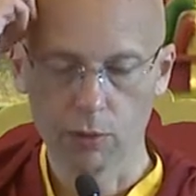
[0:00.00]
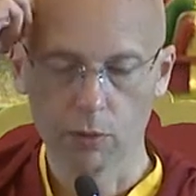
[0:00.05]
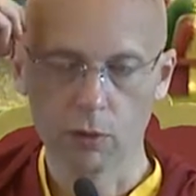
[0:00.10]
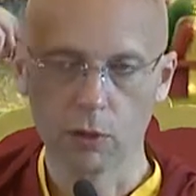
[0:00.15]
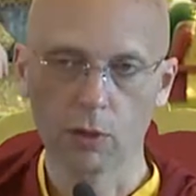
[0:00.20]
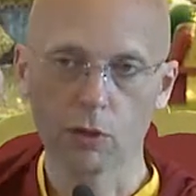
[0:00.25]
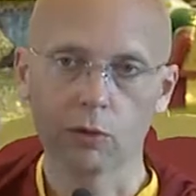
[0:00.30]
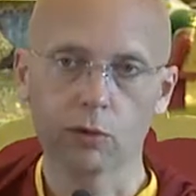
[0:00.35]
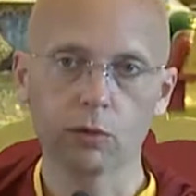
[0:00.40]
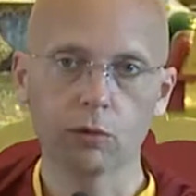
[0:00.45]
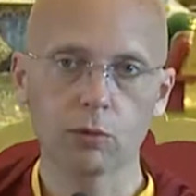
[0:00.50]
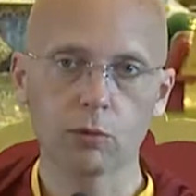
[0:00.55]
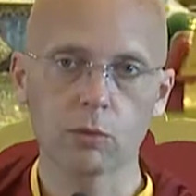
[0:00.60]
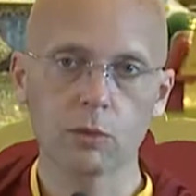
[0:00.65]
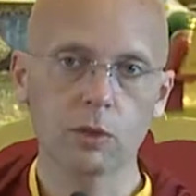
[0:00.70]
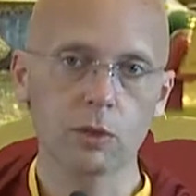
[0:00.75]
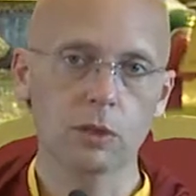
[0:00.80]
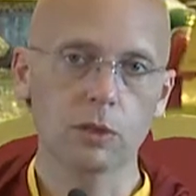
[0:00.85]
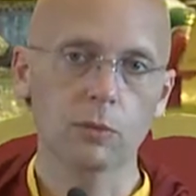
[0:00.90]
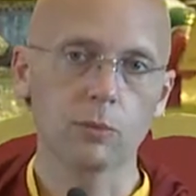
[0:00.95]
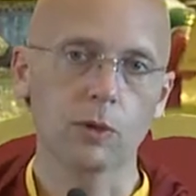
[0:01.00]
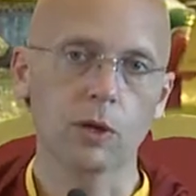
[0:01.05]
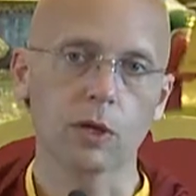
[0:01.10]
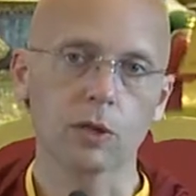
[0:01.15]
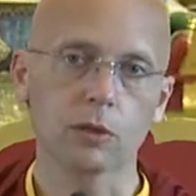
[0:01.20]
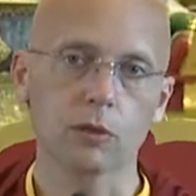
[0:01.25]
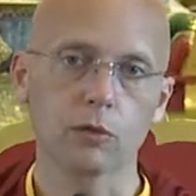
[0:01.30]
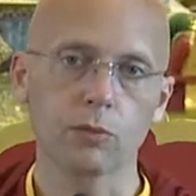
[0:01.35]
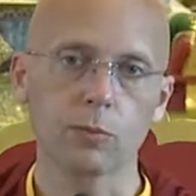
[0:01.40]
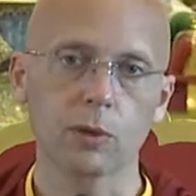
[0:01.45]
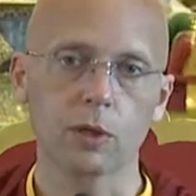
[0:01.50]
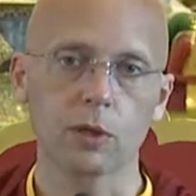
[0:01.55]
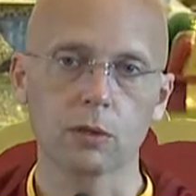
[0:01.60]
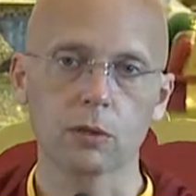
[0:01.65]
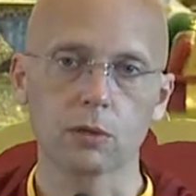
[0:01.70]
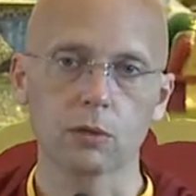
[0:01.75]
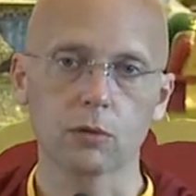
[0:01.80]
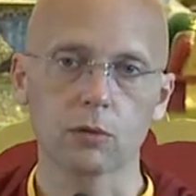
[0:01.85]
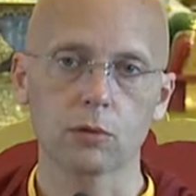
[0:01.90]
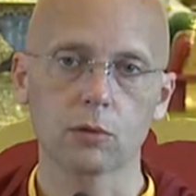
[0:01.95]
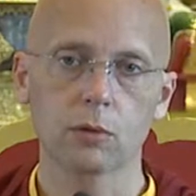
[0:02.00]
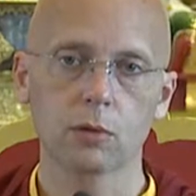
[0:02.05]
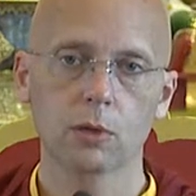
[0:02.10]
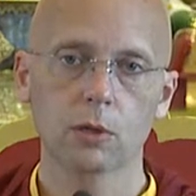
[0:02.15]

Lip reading: In other words, we need to practice patience.